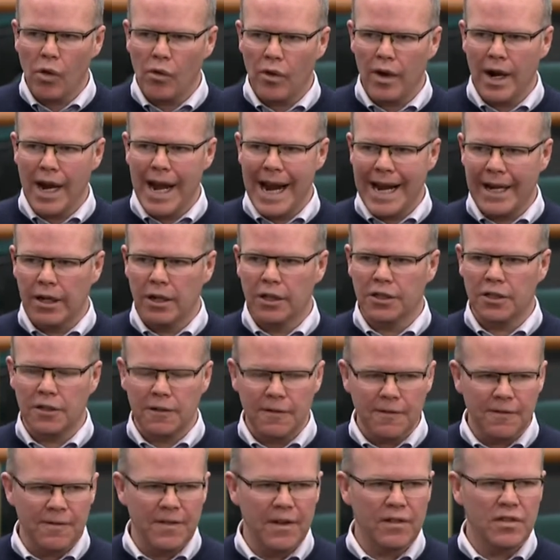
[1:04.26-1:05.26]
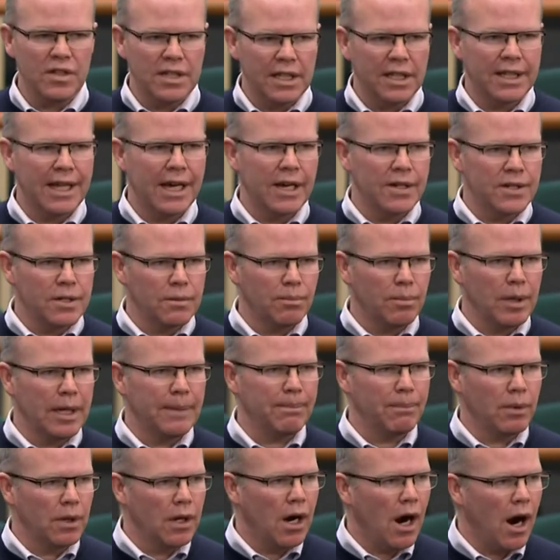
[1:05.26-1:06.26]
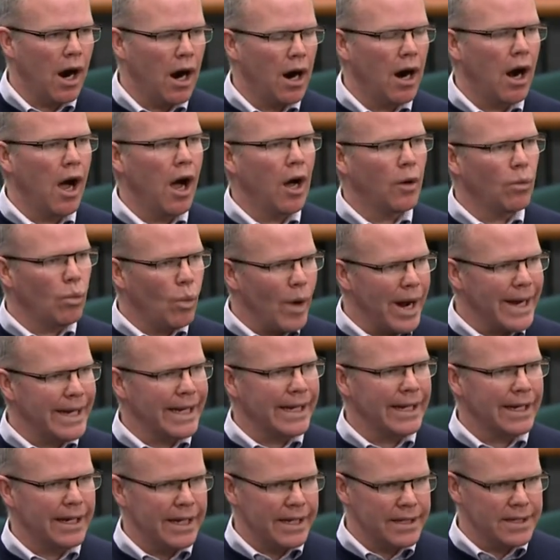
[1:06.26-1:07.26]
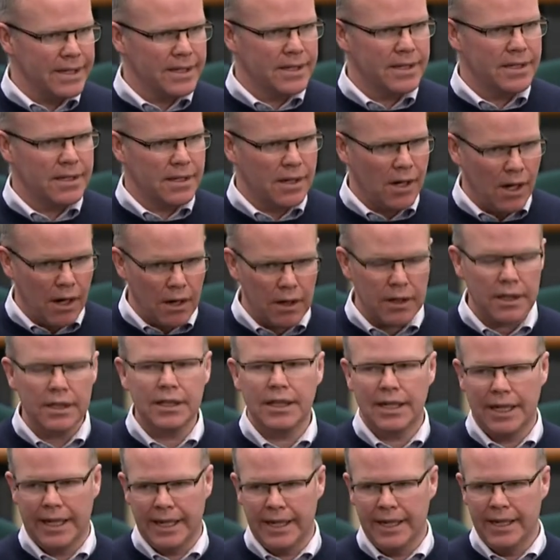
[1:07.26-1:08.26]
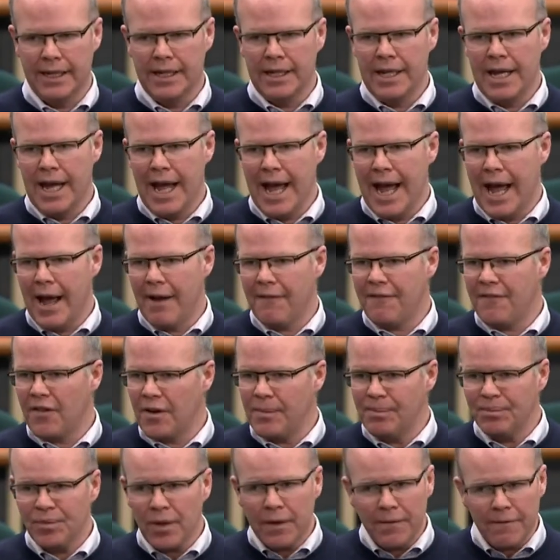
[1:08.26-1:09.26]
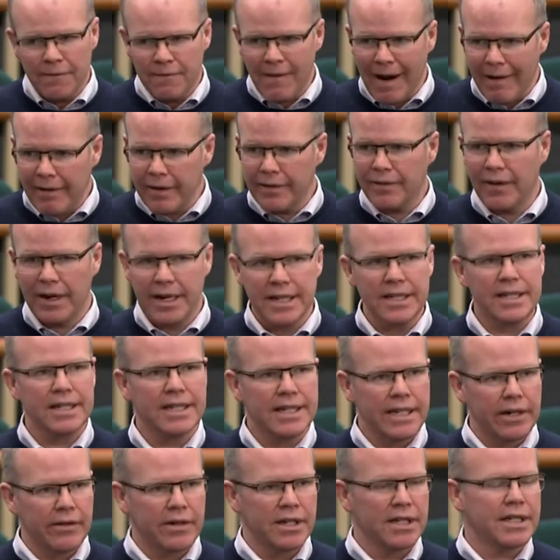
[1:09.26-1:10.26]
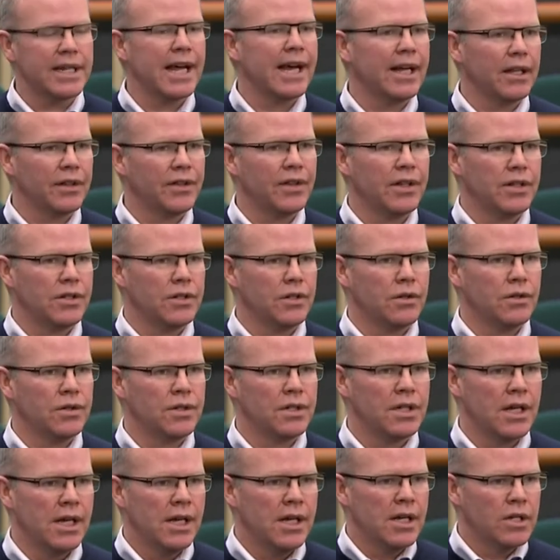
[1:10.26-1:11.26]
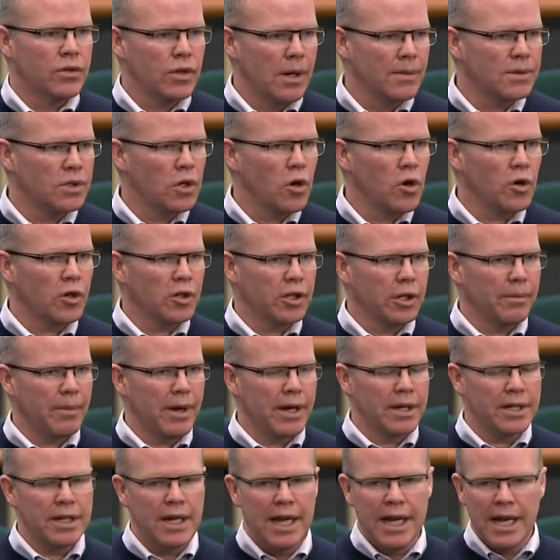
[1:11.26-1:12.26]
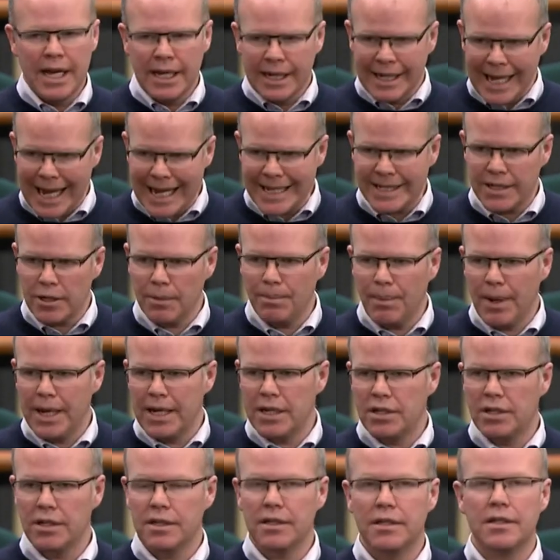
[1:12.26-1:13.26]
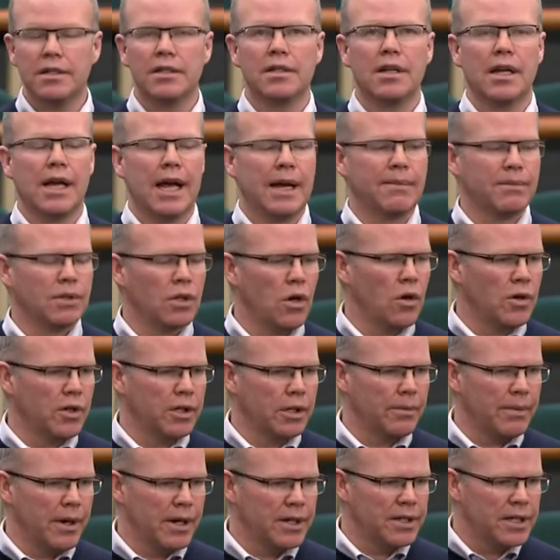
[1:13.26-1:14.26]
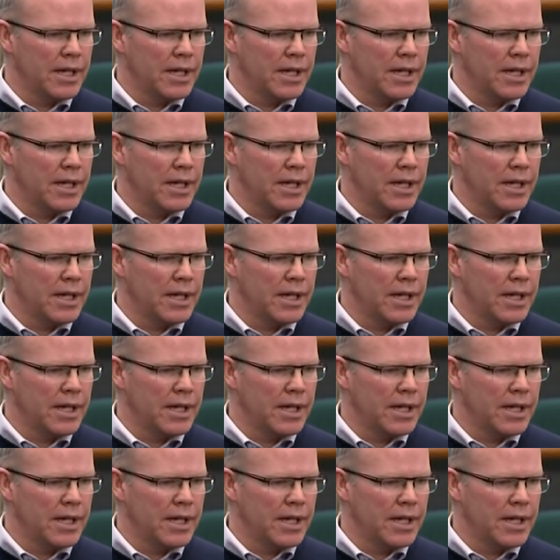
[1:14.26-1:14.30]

850,000 people are on waiting lists currently for very, very serious health issues. So I'm talking about cancer patients, I'm talking about